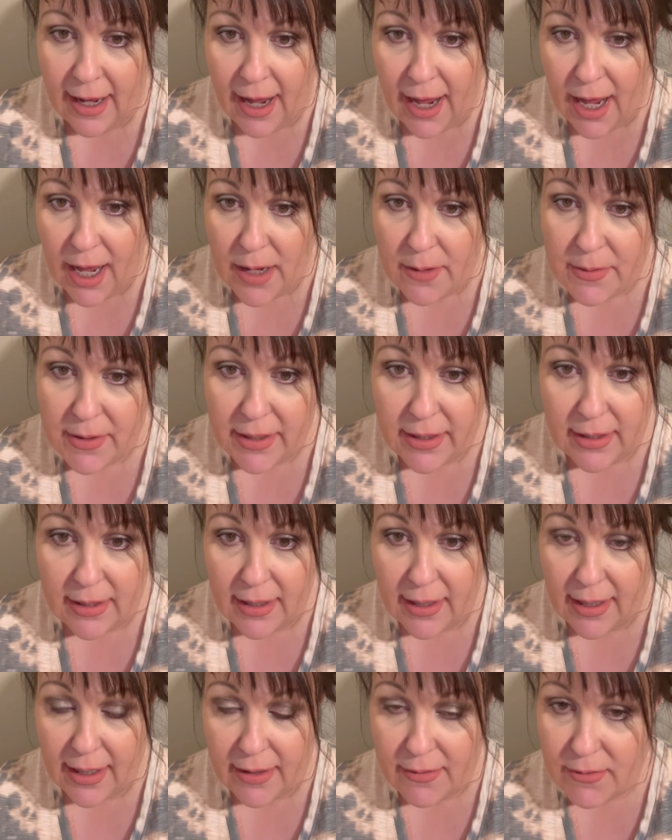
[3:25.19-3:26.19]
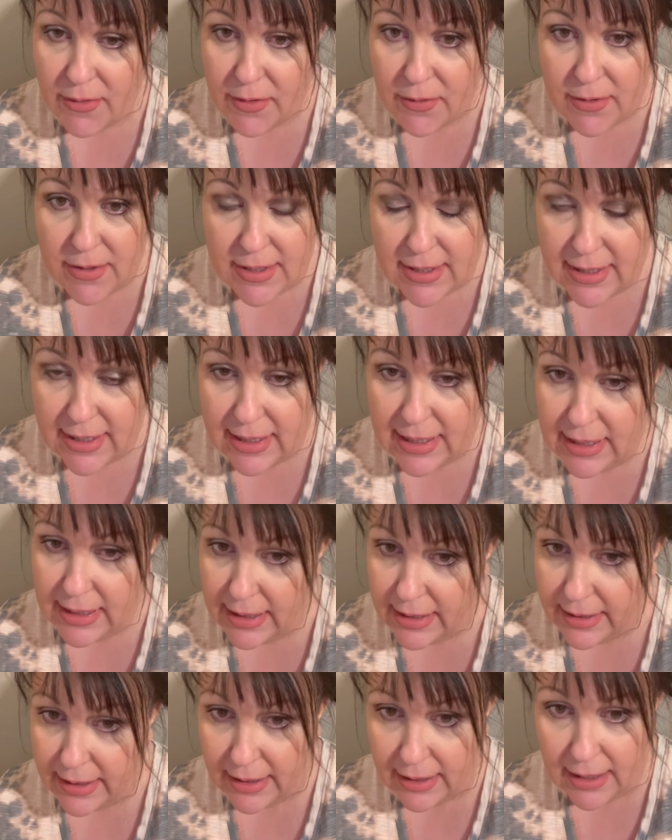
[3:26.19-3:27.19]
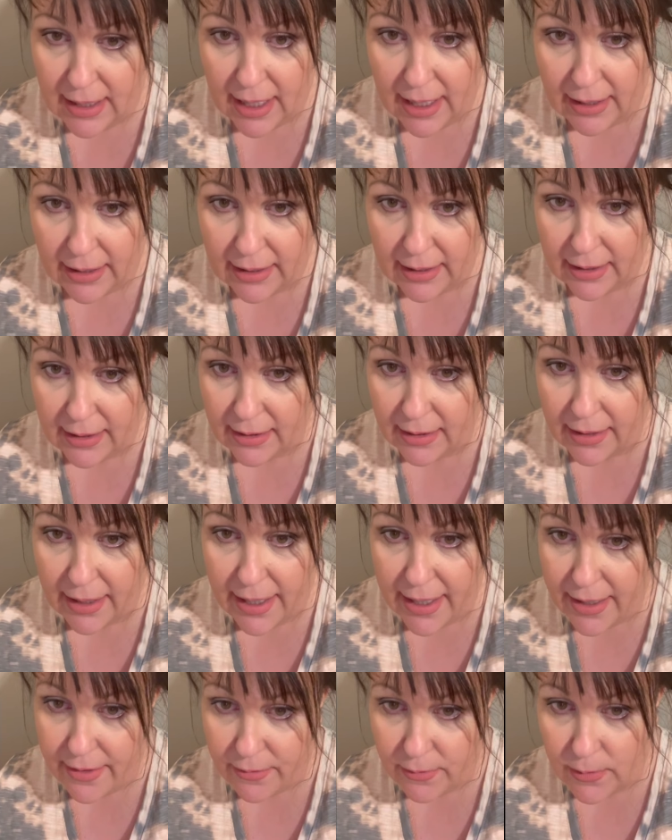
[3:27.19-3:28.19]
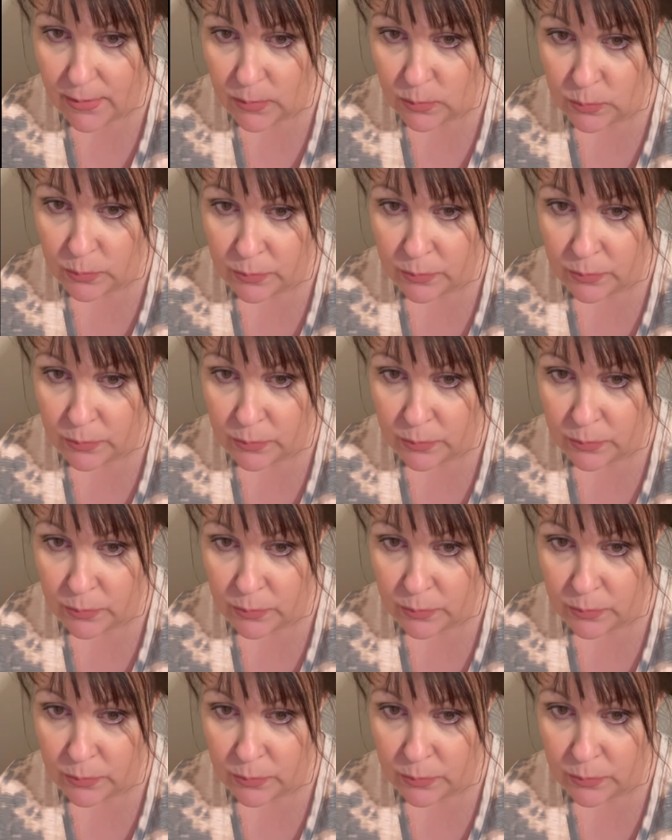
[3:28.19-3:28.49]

I mean, I've never seen anything like it ever.